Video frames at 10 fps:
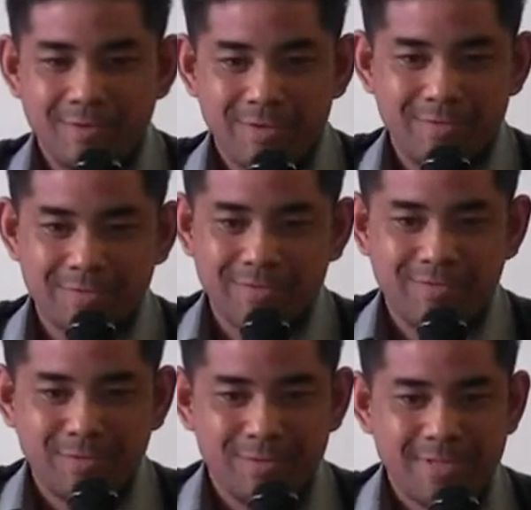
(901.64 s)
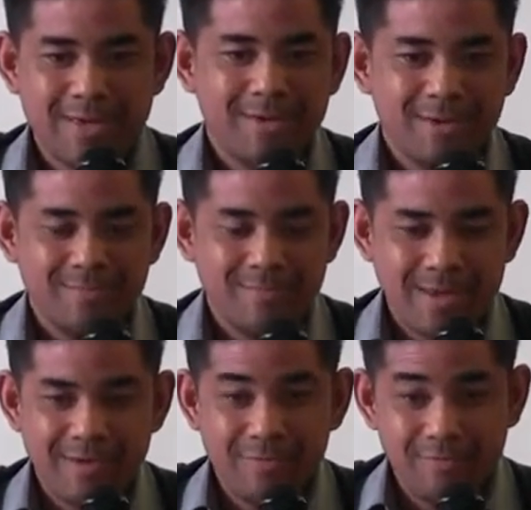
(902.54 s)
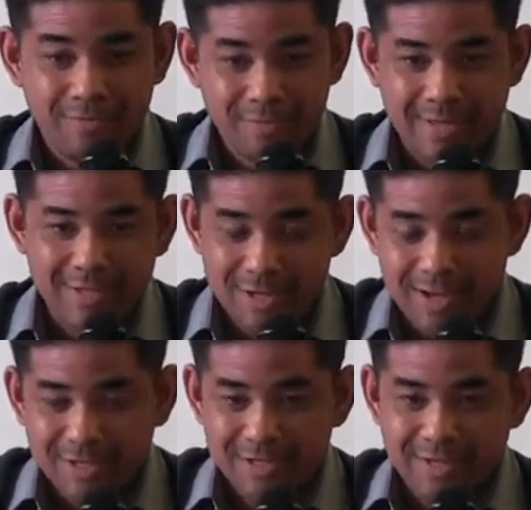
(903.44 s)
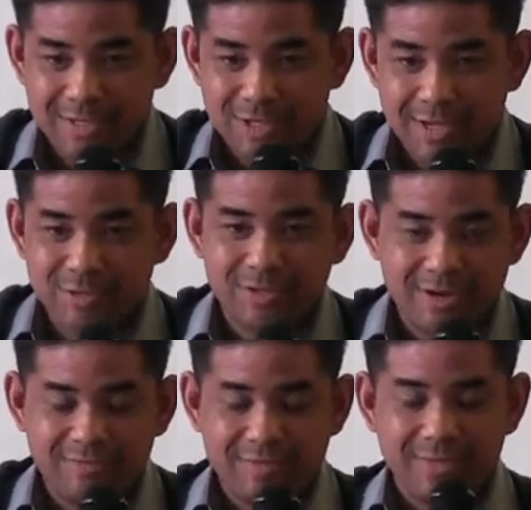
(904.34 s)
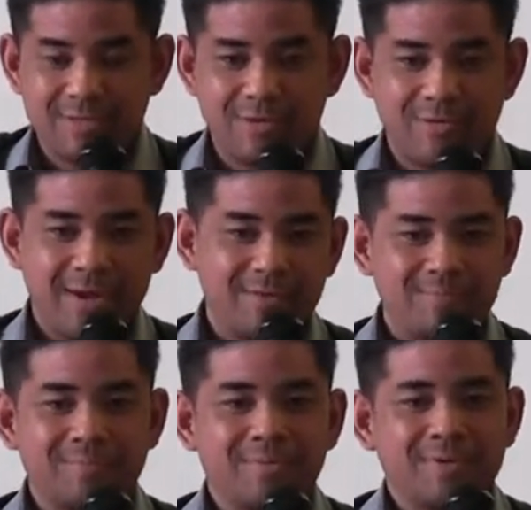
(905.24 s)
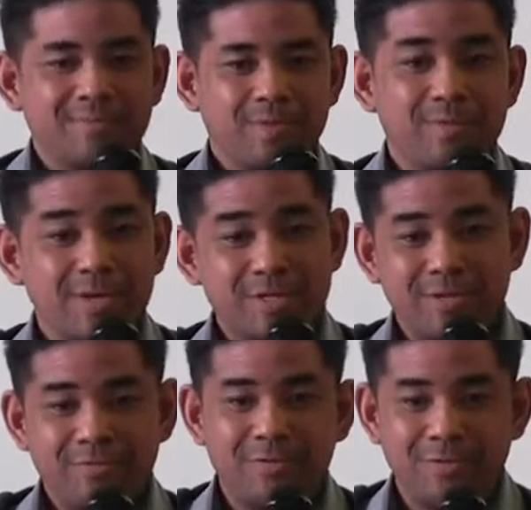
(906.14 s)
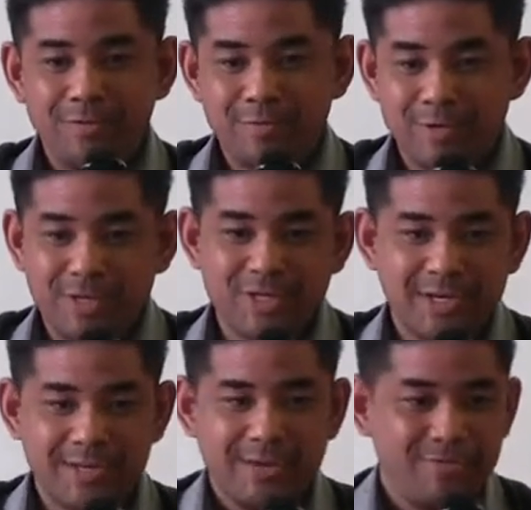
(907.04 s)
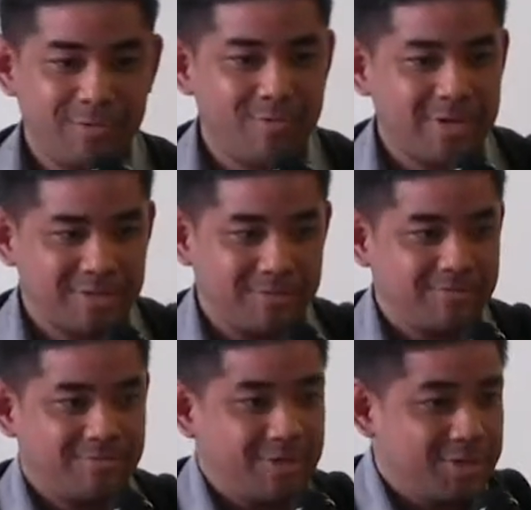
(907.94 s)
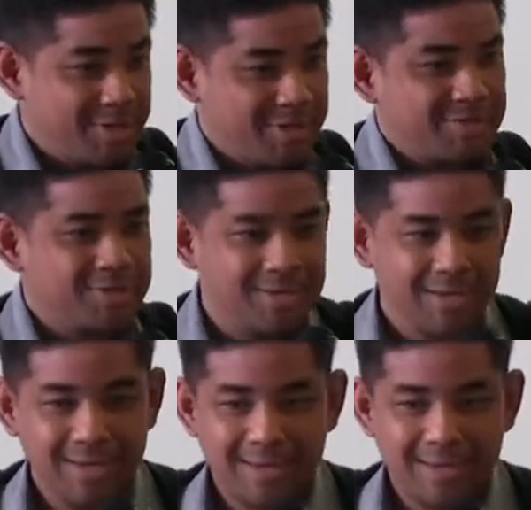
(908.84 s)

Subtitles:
who knows? If you stand up, if you feel that change and it's changed your life, then that's great. But imagine if you want to share that with the rest of the church.